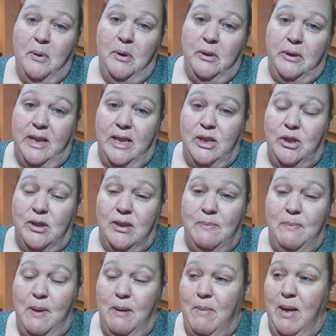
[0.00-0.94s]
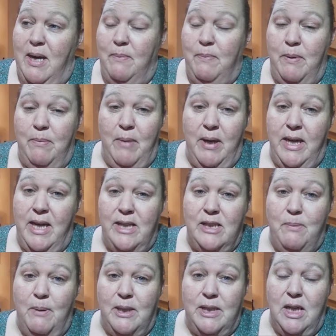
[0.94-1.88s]
But that's just me. Maybe my
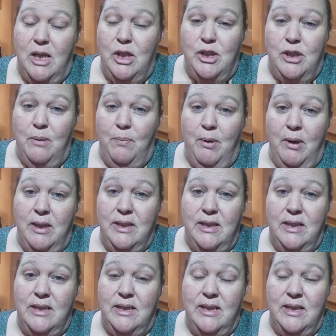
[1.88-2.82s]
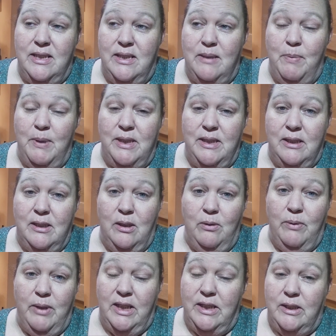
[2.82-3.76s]
expectation of prices is a bit
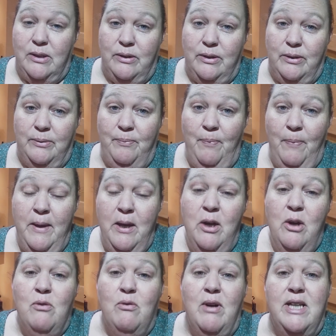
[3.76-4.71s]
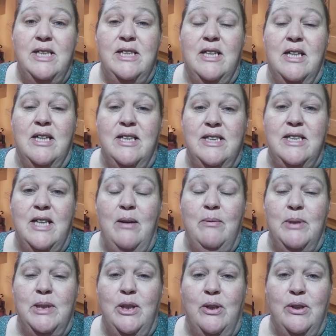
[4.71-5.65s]
skewy. I don't know. Right, guys,
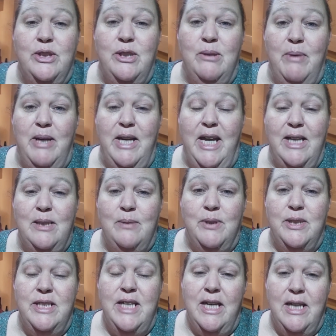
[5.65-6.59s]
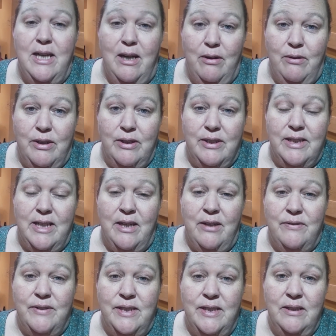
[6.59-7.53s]
I will talk to you in my next one. Take care of
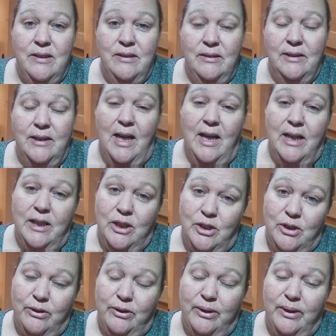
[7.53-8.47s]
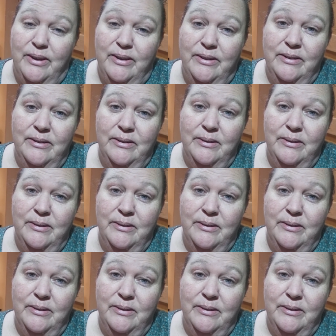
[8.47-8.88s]
yourselves and each other.